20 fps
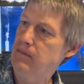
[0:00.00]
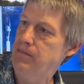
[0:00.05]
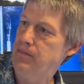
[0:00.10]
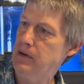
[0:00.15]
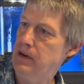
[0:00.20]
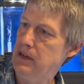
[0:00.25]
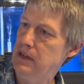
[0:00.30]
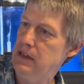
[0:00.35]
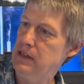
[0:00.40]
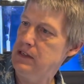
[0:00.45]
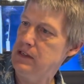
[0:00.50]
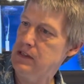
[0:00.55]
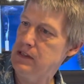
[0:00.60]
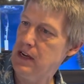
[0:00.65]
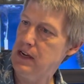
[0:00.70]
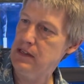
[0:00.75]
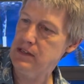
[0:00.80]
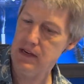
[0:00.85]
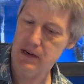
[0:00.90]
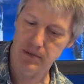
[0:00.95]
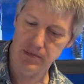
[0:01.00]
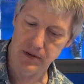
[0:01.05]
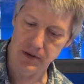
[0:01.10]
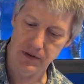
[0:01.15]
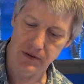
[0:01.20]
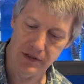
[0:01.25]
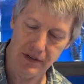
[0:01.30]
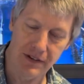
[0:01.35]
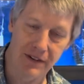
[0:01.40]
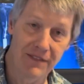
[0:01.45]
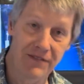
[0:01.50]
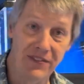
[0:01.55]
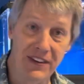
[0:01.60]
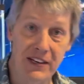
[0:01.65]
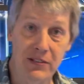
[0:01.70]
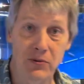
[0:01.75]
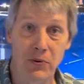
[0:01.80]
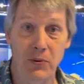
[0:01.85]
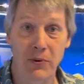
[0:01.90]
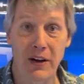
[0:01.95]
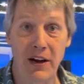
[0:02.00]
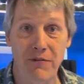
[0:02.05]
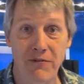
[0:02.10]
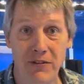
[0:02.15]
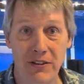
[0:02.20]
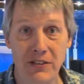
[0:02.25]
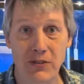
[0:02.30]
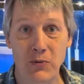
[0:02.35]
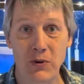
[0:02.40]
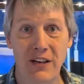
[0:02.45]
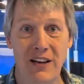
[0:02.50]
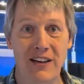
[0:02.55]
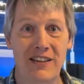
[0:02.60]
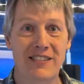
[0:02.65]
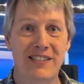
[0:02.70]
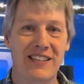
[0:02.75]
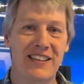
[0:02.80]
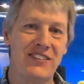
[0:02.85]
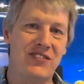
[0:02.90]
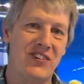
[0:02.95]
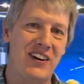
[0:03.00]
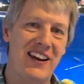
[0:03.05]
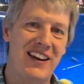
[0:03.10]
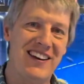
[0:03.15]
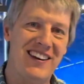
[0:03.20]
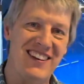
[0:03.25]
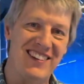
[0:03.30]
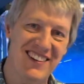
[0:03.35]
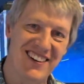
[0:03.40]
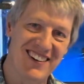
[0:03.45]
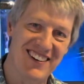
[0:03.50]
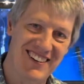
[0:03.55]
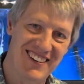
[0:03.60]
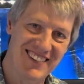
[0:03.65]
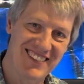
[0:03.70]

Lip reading: Pretty decent size on them too. So that's what we got for this week, guys. Thanks for hanging in there.